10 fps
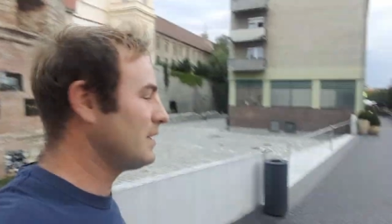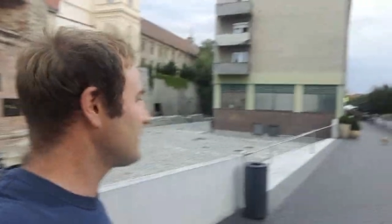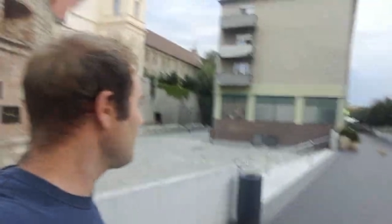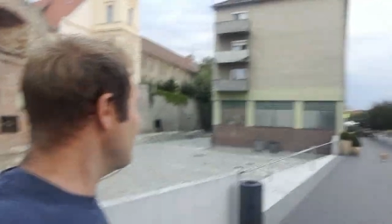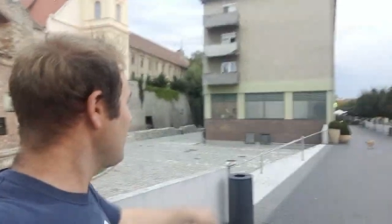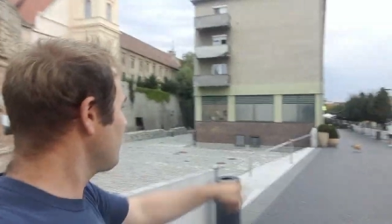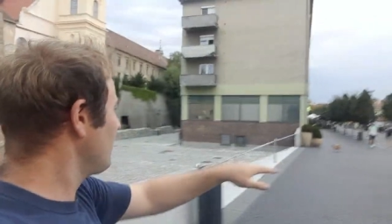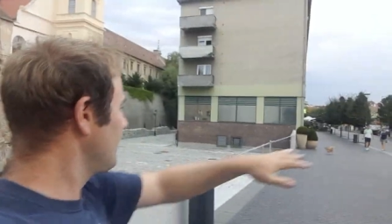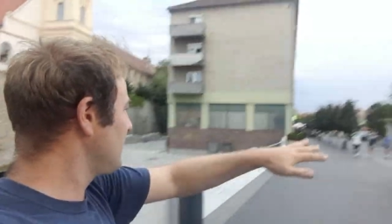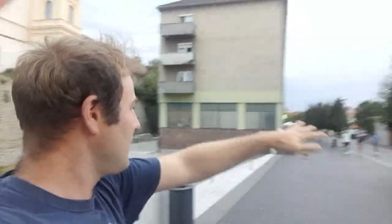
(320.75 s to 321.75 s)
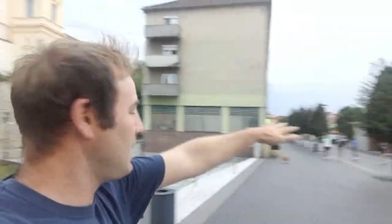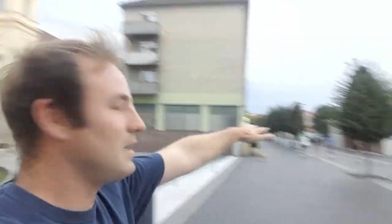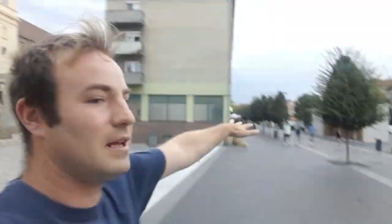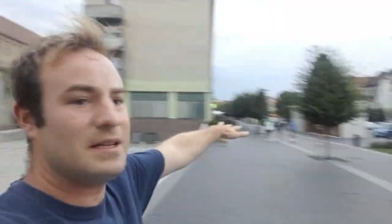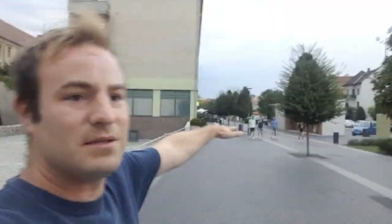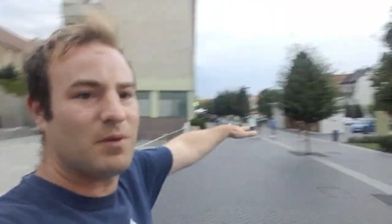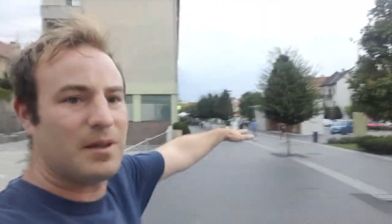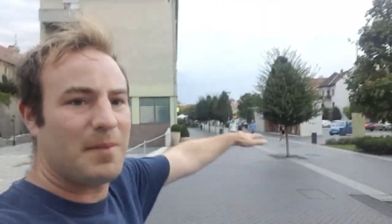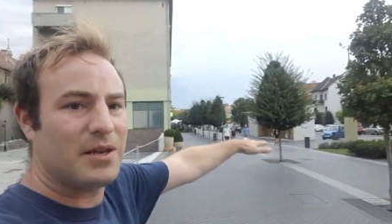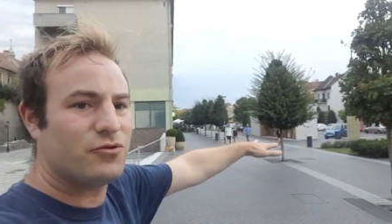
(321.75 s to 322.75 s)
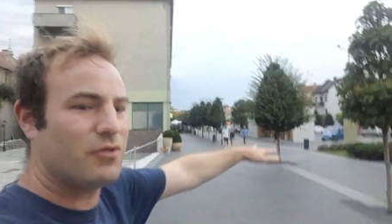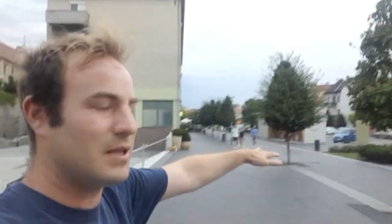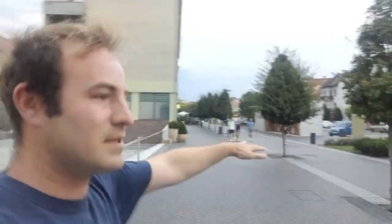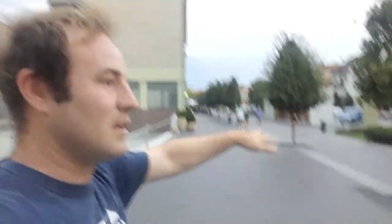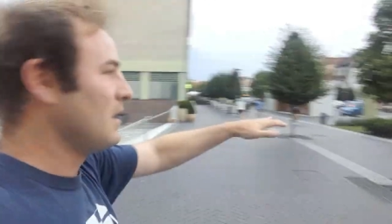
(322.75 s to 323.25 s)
So you get a good idea here. Like, this is one of the main streets